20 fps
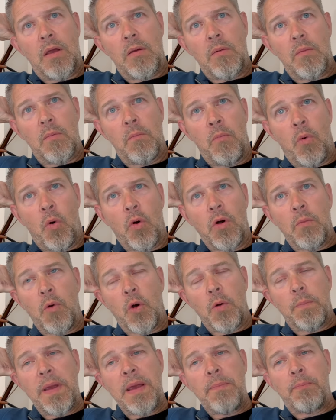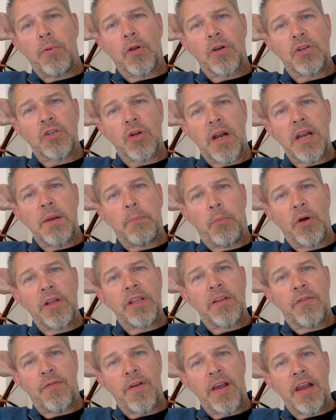More and more people are trying to point
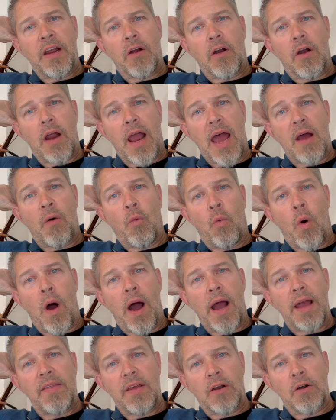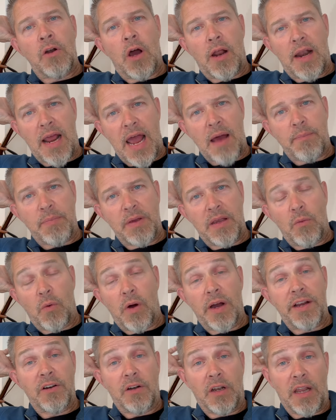the finger at why they're not happy,
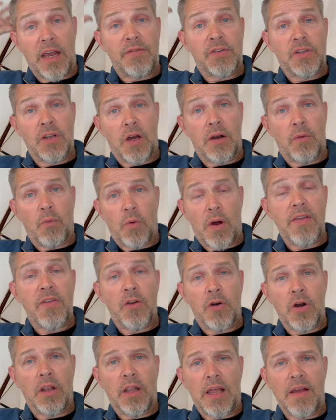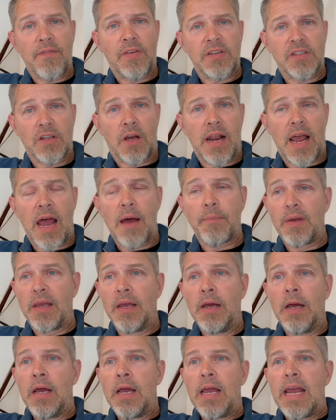why their life is not happy.
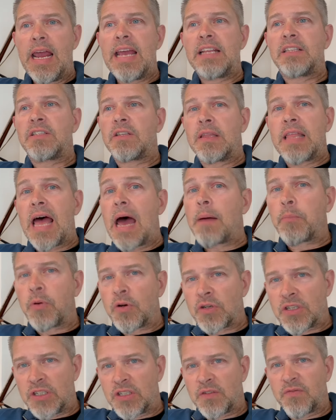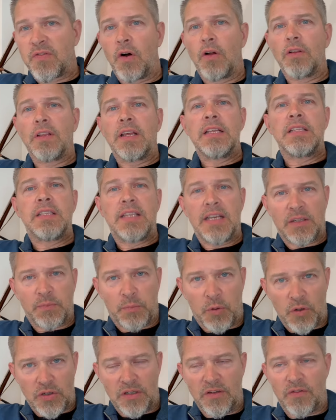It's that person's fault. It's this
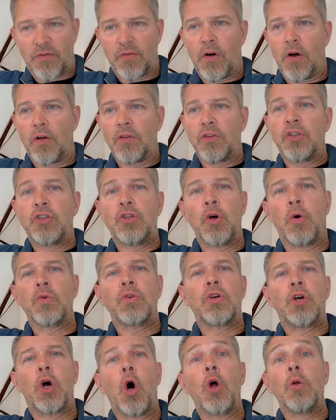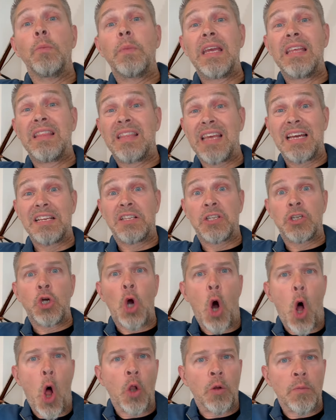person's fault. Don't call me this,
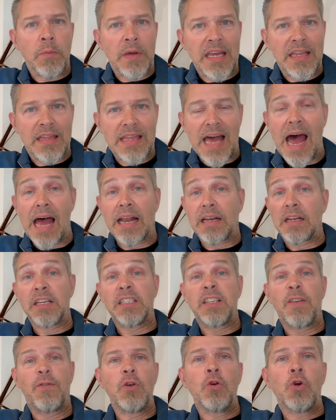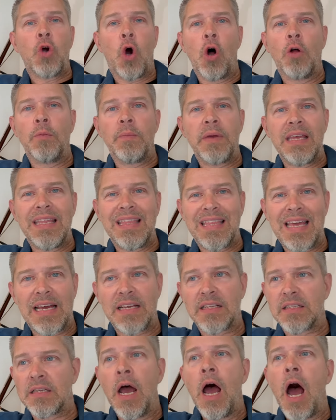call me that. Because if you call me
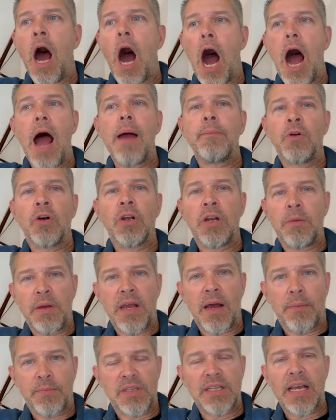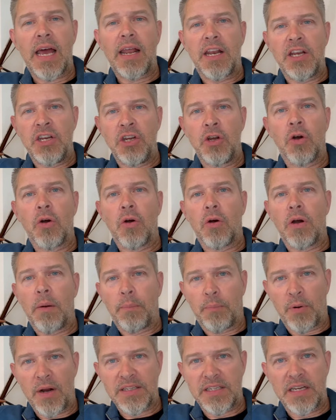this, I'm going to be upset and you're
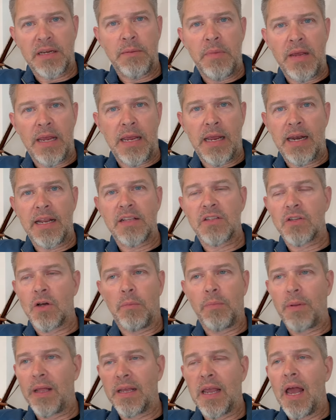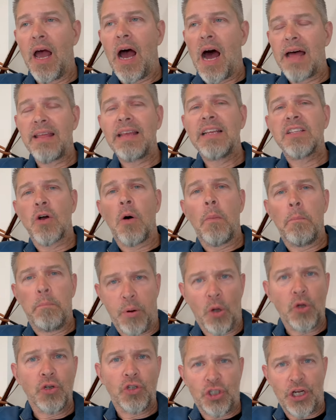oppressing me. And it's all like, I think it's all
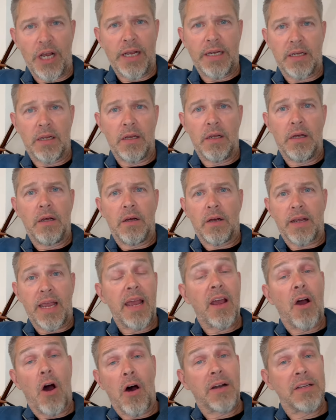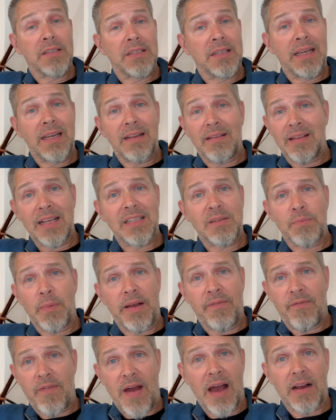bullshit. Okay. Honestly, that's
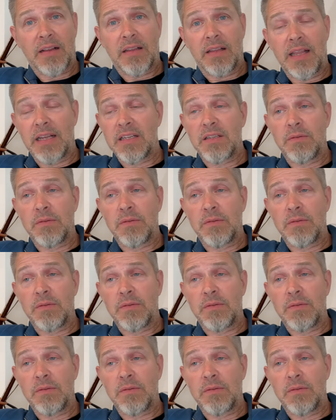my fact. That's